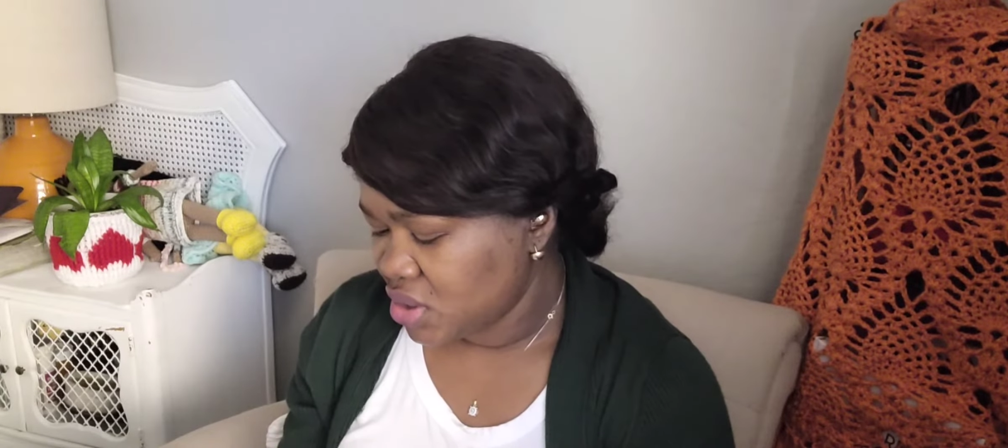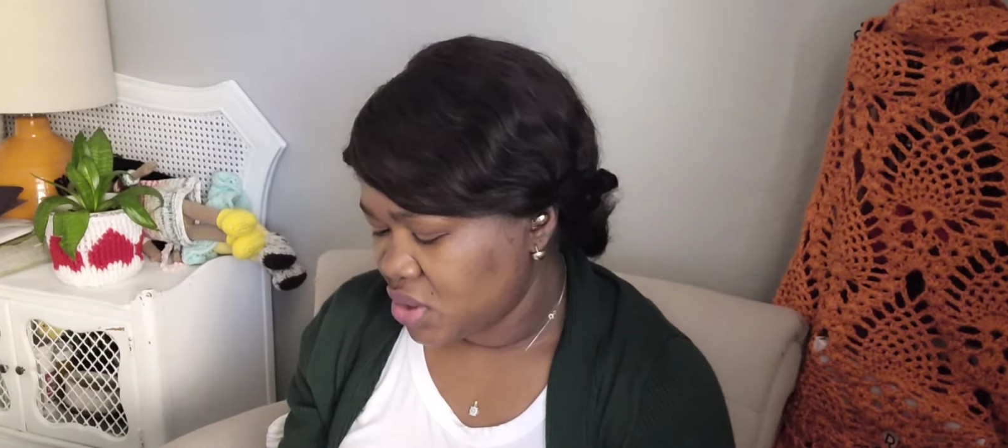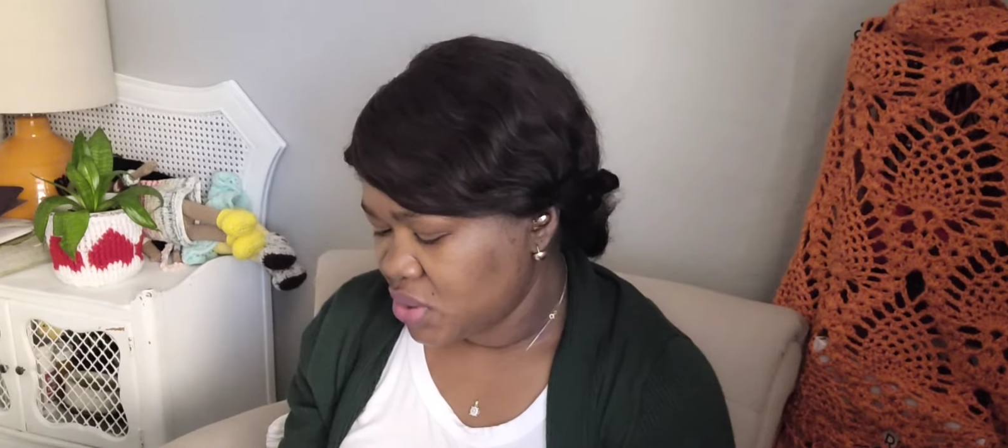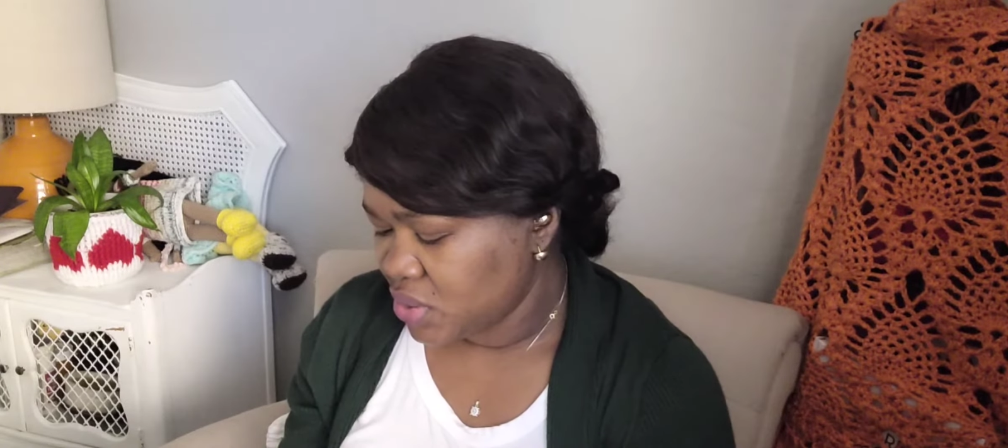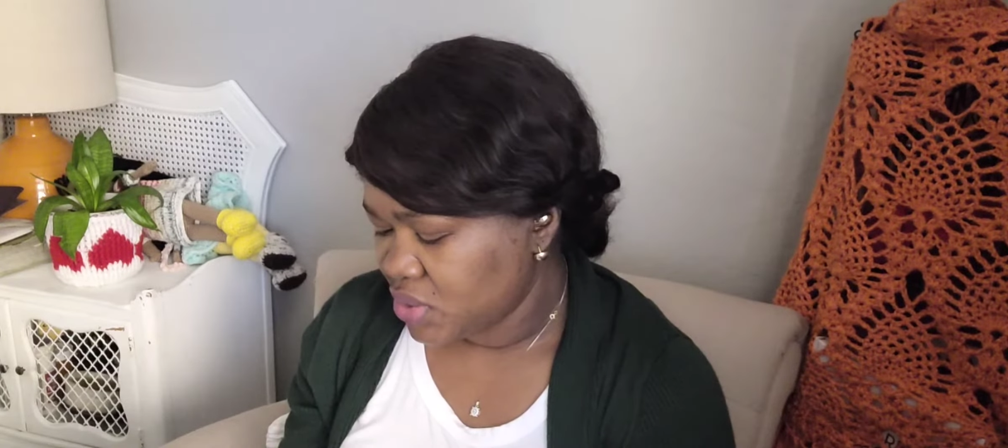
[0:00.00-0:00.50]

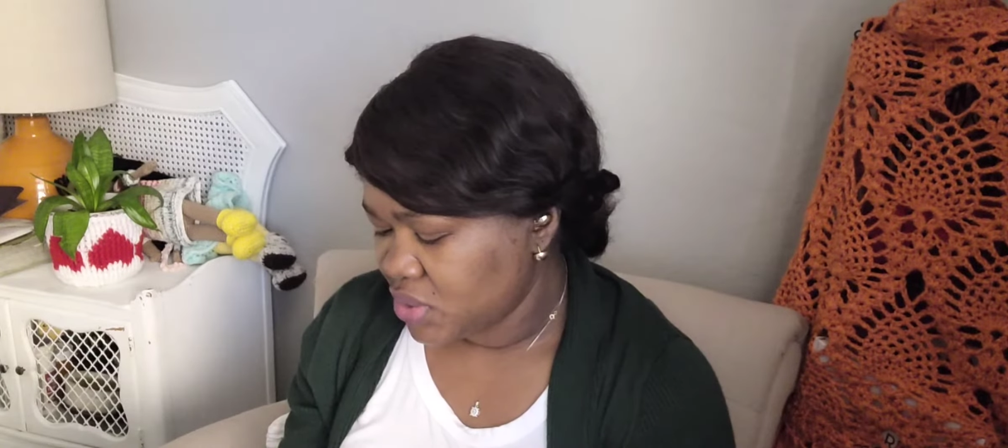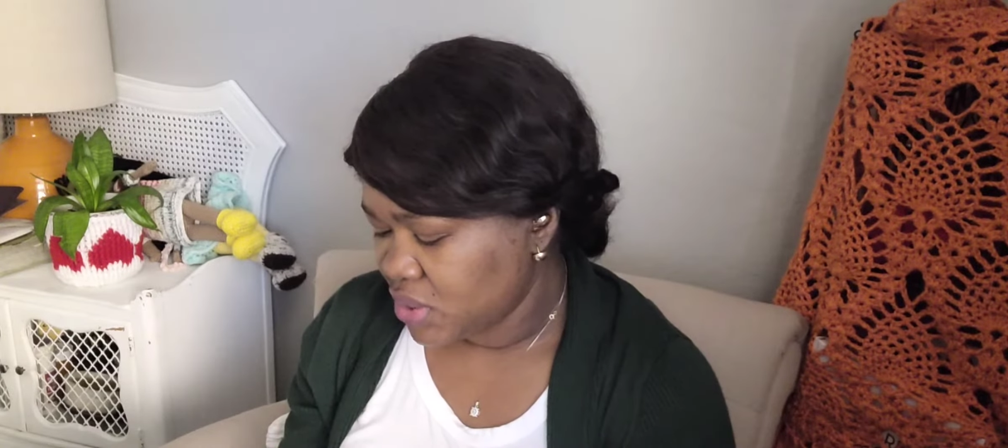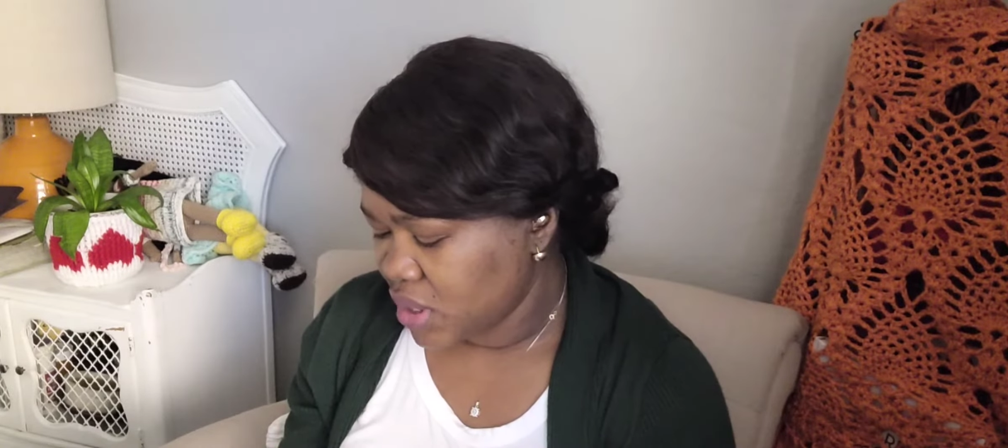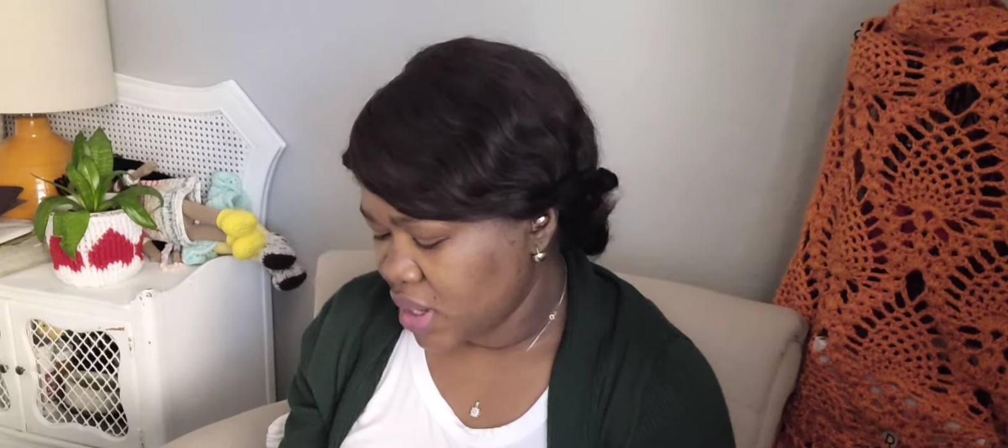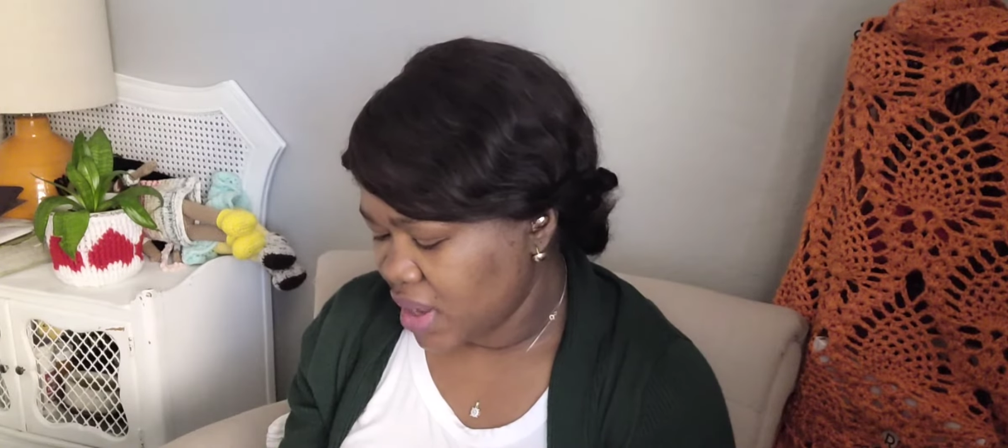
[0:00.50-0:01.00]
you so you
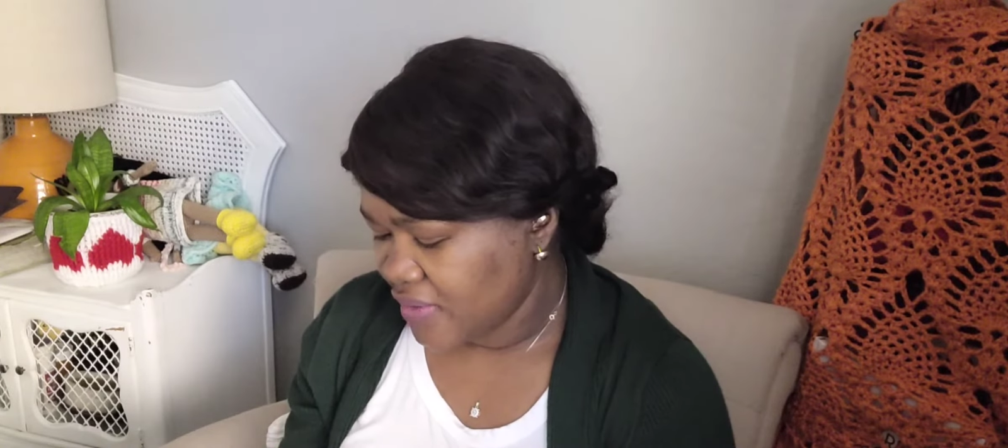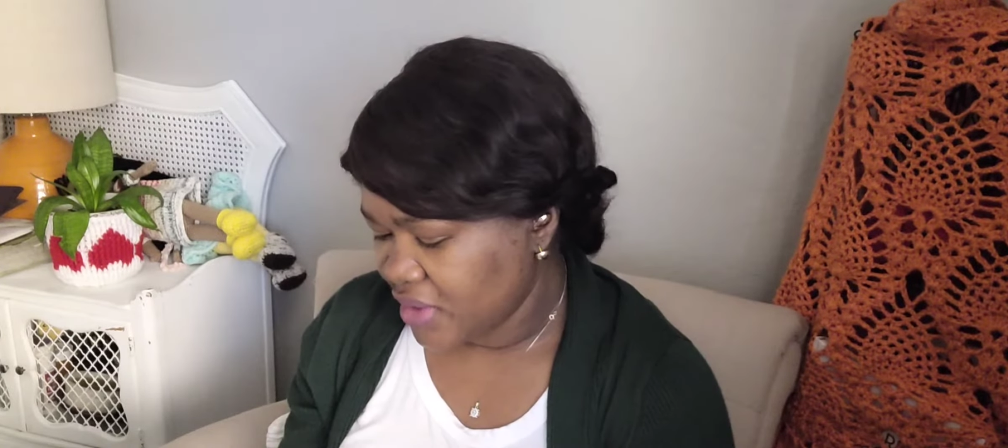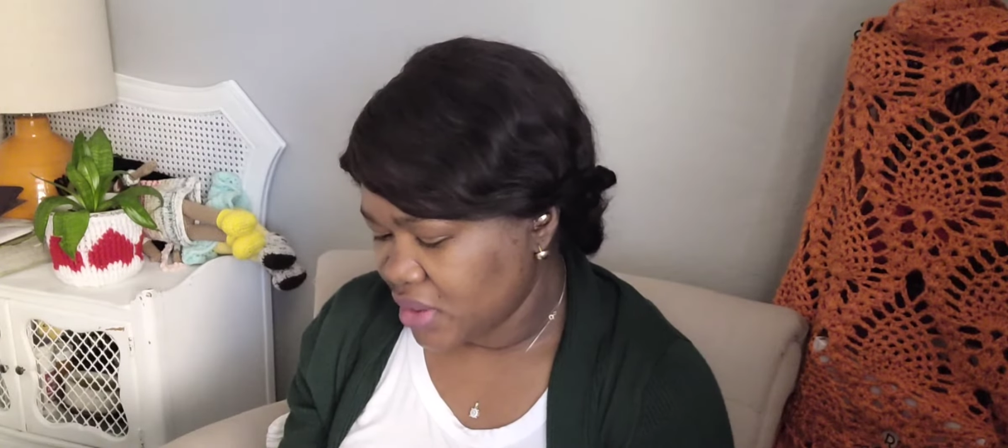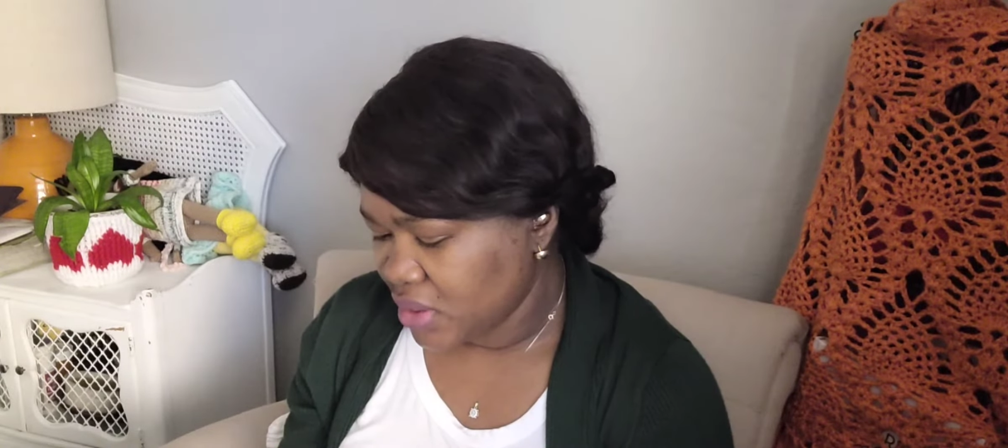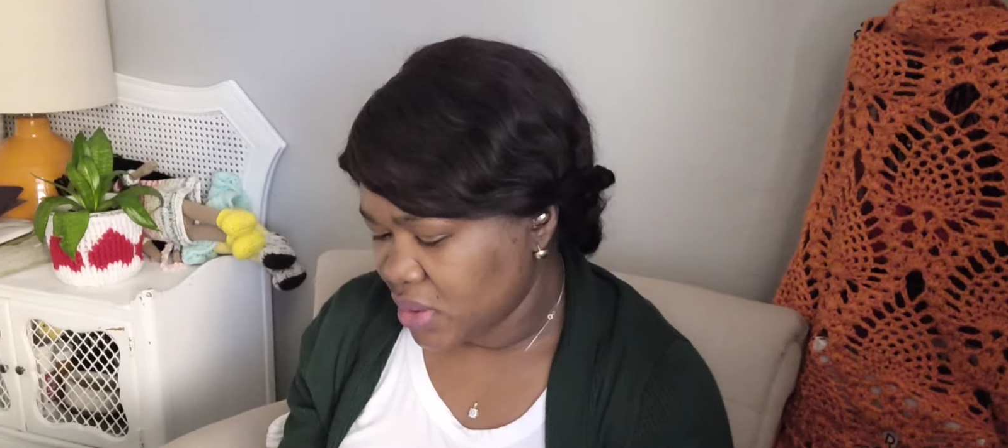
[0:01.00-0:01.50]
can have a
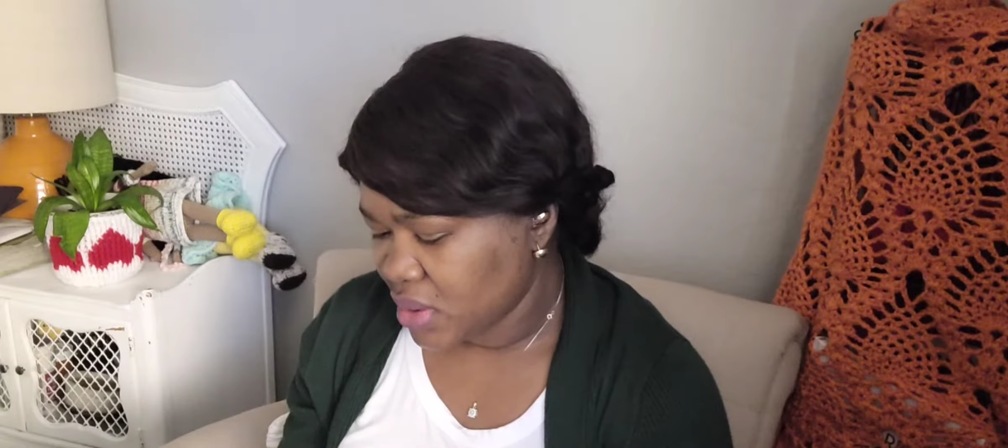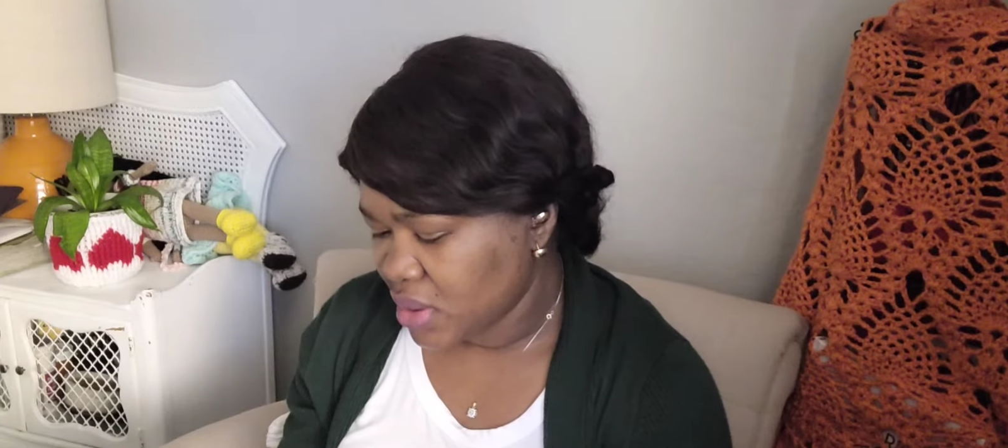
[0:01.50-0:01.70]
look.